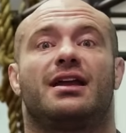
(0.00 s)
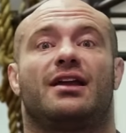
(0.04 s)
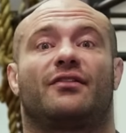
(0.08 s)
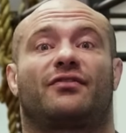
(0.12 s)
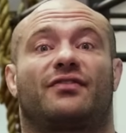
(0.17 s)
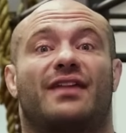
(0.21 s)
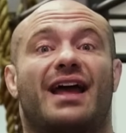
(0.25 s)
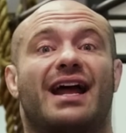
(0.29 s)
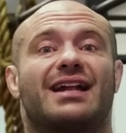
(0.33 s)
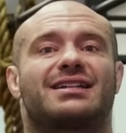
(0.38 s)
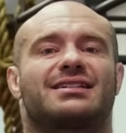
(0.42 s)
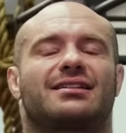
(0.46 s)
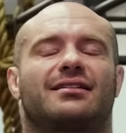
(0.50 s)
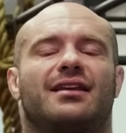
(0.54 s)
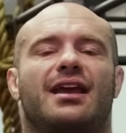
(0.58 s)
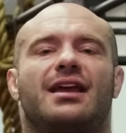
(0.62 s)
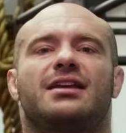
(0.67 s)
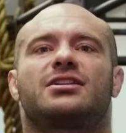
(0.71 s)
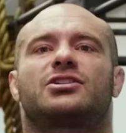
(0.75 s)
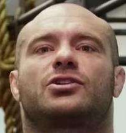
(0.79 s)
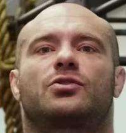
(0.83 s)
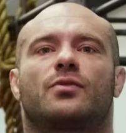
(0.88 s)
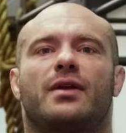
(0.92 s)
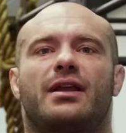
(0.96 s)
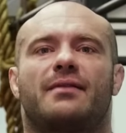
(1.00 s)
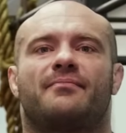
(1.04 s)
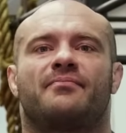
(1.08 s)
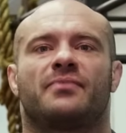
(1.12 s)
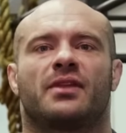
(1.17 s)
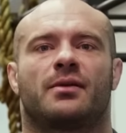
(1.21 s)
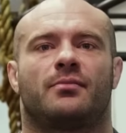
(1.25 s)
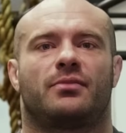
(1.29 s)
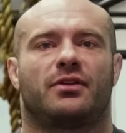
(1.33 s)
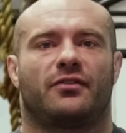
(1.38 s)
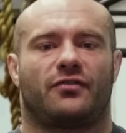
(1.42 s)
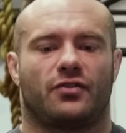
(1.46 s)
If that's the case, great.
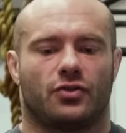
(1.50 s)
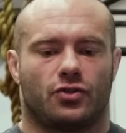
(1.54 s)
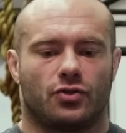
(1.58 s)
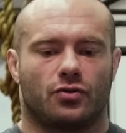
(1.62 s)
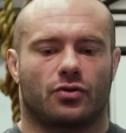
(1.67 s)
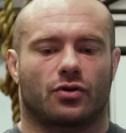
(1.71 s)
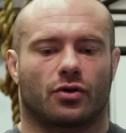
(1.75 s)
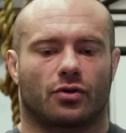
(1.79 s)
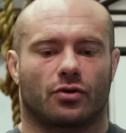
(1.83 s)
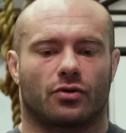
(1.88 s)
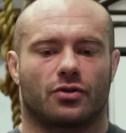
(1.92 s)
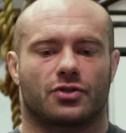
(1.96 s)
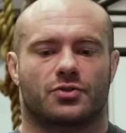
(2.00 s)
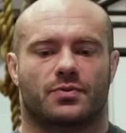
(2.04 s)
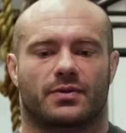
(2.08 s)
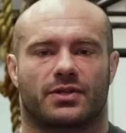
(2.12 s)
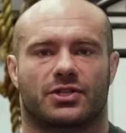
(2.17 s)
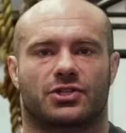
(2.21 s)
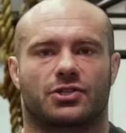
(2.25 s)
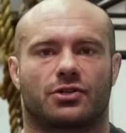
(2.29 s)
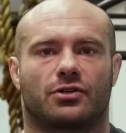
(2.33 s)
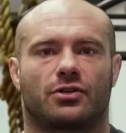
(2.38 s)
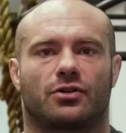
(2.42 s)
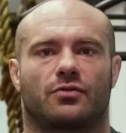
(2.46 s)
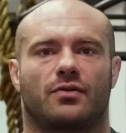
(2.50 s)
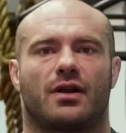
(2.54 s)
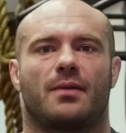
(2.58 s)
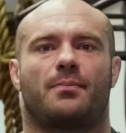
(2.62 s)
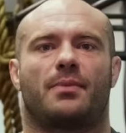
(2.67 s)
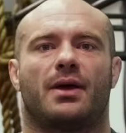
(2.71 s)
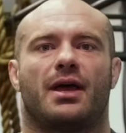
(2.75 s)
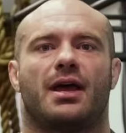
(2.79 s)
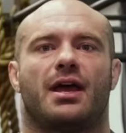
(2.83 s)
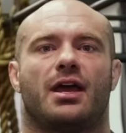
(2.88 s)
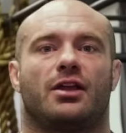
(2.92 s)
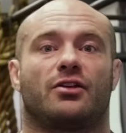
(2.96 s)
But if you do curls with a certain
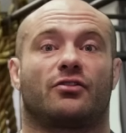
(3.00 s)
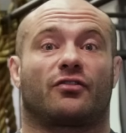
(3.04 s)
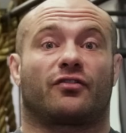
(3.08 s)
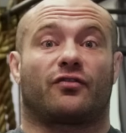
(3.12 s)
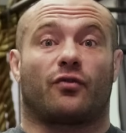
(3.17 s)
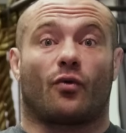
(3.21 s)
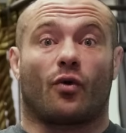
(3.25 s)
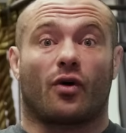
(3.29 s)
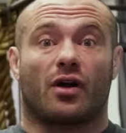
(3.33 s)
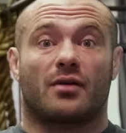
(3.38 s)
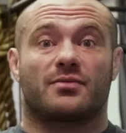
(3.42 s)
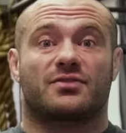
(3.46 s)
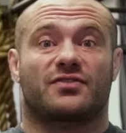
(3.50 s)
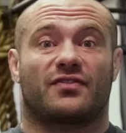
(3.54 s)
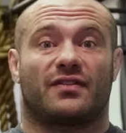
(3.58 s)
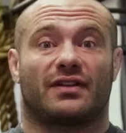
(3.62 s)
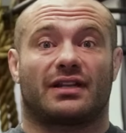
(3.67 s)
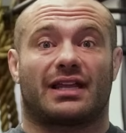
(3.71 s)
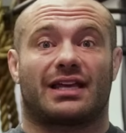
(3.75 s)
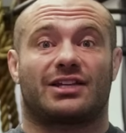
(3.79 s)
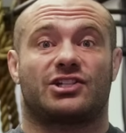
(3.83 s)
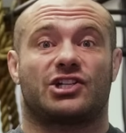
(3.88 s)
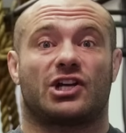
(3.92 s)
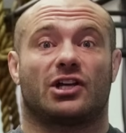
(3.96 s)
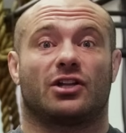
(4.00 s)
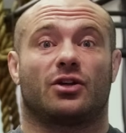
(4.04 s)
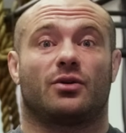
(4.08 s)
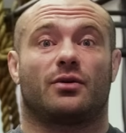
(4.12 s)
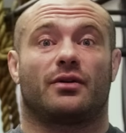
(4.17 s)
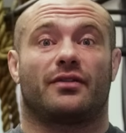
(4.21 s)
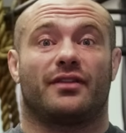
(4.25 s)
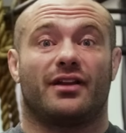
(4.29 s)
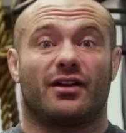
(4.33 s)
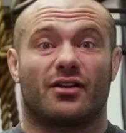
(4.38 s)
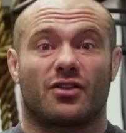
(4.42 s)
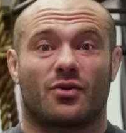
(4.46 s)
grip, your forearms feel like
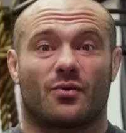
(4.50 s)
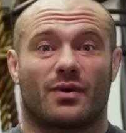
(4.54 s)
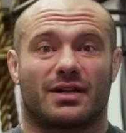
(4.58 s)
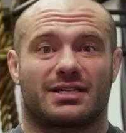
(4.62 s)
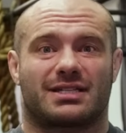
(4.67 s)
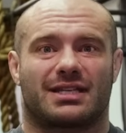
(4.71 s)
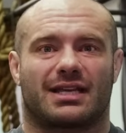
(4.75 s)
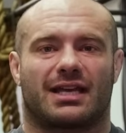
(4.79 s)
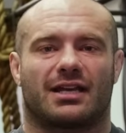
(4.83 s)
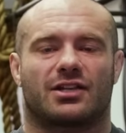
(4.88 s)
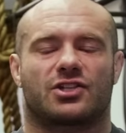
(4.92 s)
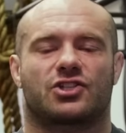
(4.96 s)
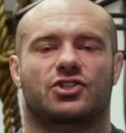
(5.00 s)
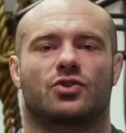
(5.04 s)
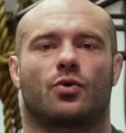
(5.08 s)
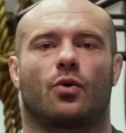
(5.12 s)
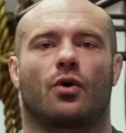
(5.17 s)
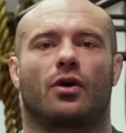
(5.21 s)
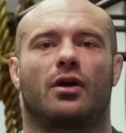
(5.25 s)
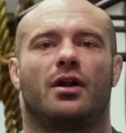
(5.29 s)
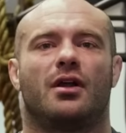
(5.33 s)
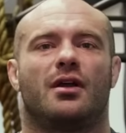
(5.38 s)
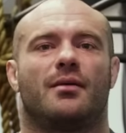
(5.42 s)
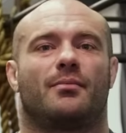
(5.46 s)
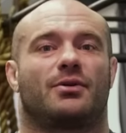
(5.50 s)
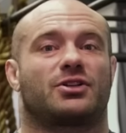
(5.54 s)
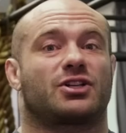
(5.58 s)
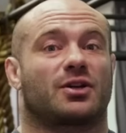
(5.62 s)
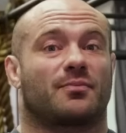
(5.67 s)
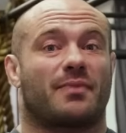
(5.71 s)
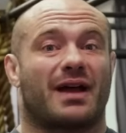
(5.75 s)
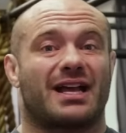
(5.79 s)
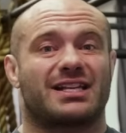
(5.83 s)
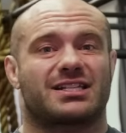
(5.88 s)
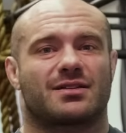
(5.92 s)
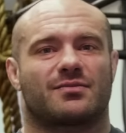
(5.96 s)
jello and they're the ones that get sore, but
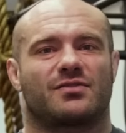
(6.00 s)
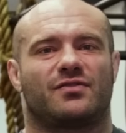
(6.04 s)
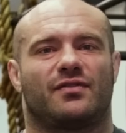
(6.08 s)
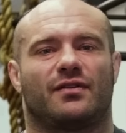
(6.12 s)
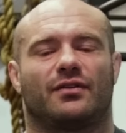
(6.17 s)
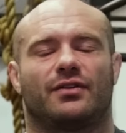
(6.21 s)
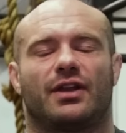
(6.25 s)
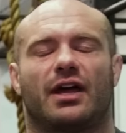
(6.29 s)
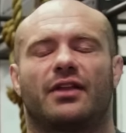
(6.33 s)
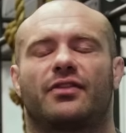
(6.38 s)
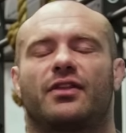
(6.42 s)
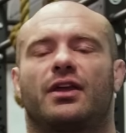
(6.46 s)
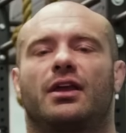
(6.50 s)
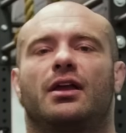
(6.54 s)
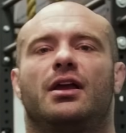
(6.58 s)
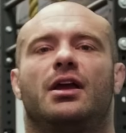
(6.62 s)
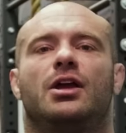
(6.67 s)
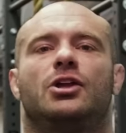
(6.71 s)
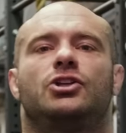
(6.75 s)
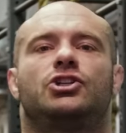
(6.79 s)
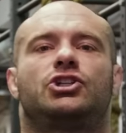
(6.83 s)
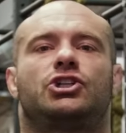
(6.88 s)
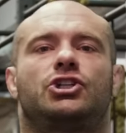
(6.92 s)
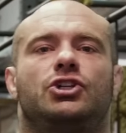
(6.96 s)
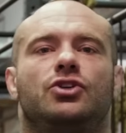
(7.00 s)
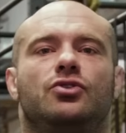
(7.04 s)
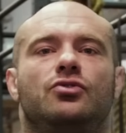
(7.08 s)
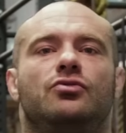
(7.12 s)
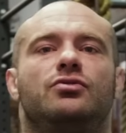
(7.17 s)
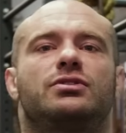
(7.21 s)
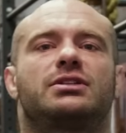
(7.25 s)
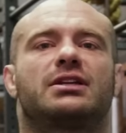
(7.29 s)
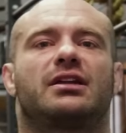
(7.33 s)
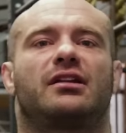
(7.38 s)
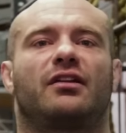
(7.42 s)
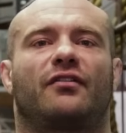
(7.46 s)
your biceps feel nothing.
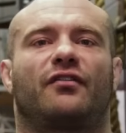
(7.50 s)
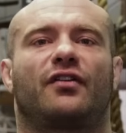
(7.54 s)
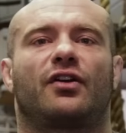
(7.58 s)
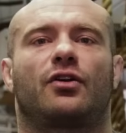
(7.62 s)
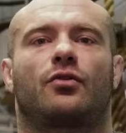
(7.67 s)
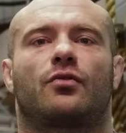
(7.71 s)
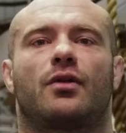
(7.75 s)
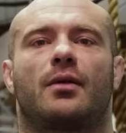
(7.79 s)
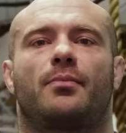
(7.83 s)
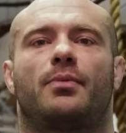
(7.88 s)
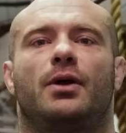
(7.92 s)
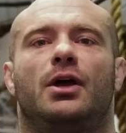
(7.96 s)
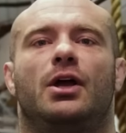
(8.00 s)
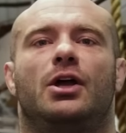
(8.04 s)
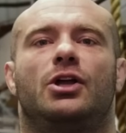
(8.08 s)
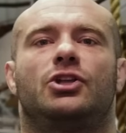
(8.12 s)
Choose a different grip,